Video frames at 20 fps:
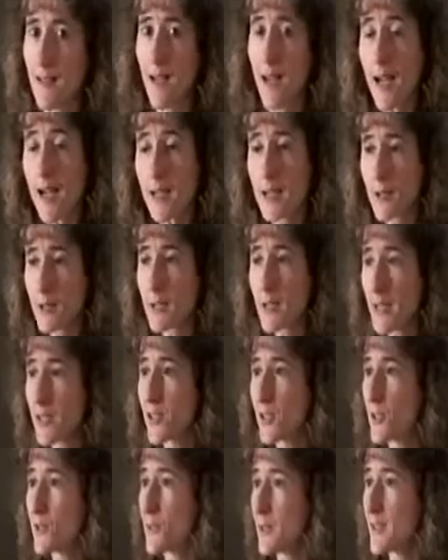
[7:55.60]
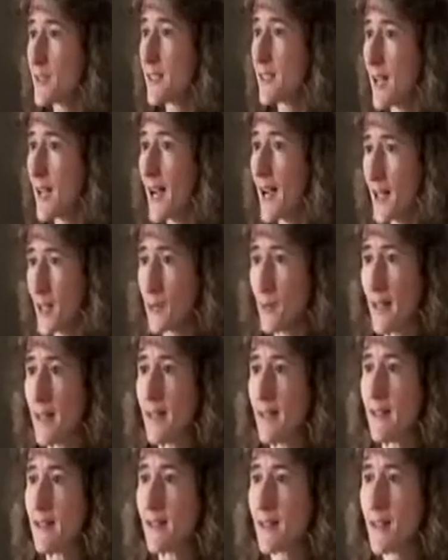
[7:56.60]
I agree she was
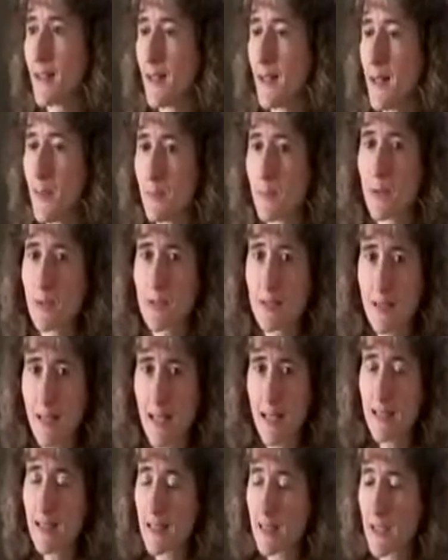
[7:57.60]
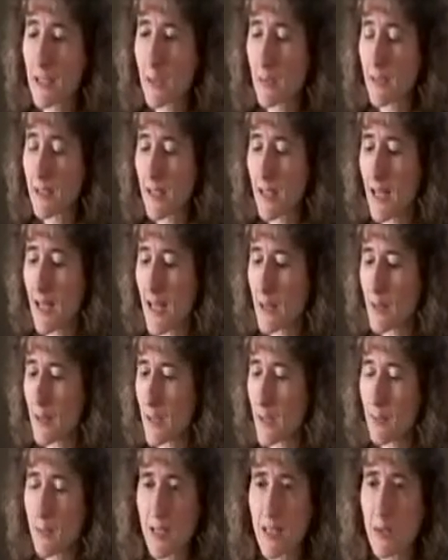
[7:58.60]
dehydrated. Most likely she was
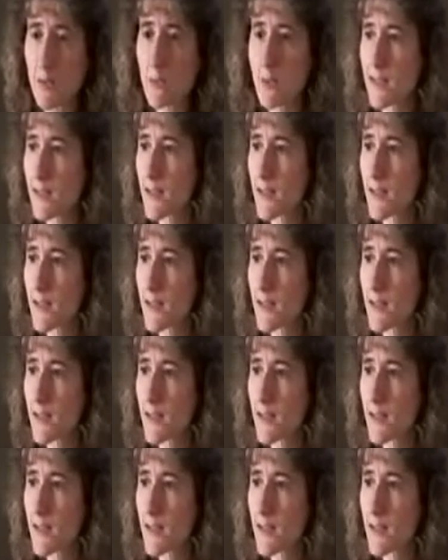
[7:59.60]
dehydrated, but it was